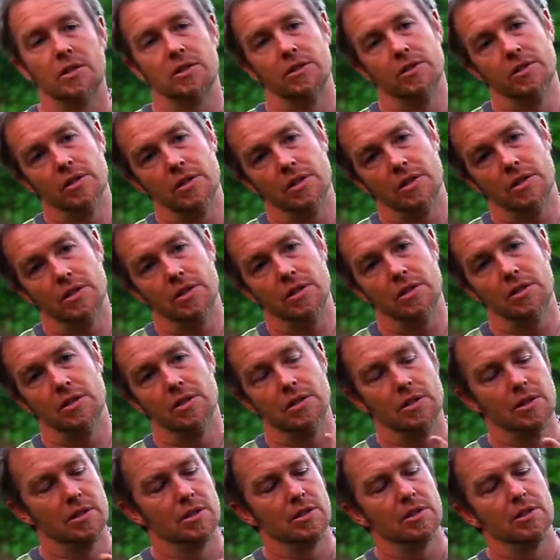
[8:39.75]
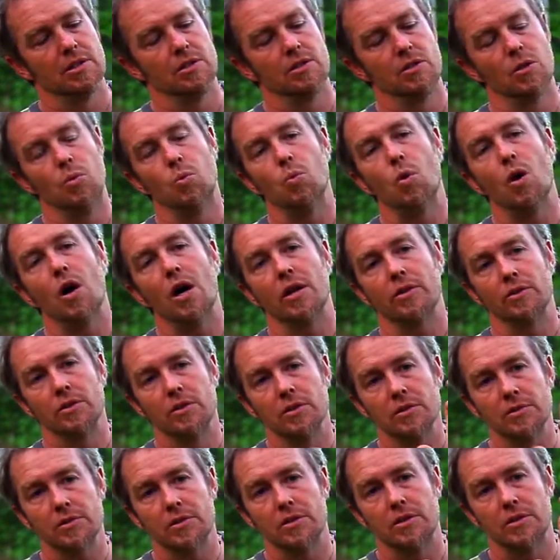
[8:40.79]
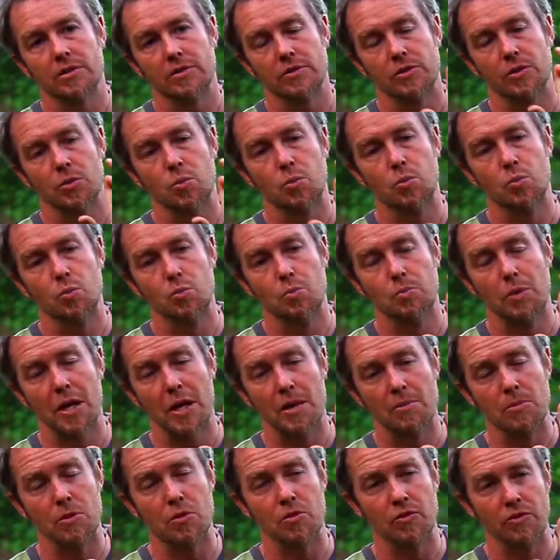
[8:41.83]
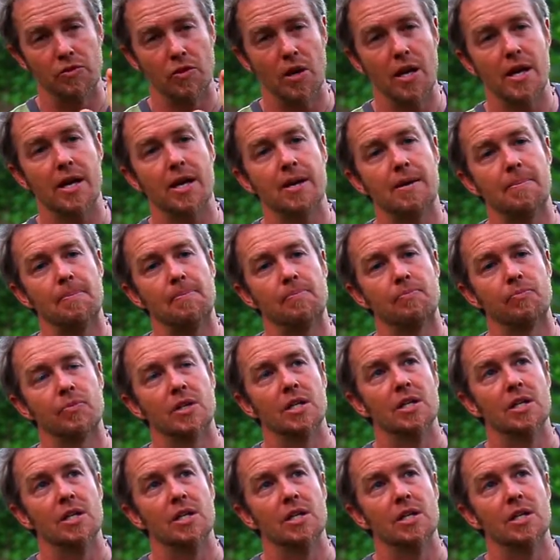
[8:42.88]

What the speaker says: the wattle, the bamboo frame,